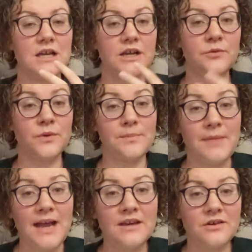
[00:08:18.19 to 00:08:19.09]
a
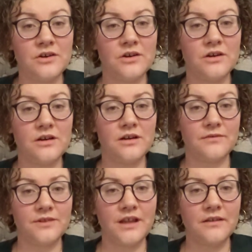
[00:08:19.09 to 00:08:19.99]
reminder
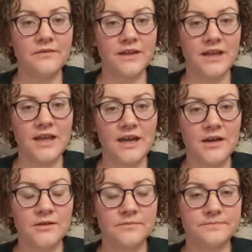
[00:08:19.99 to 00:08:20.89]
of love and
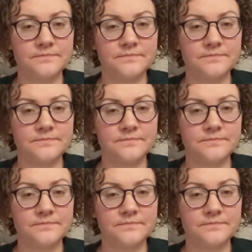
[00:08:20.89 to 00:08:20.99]
care.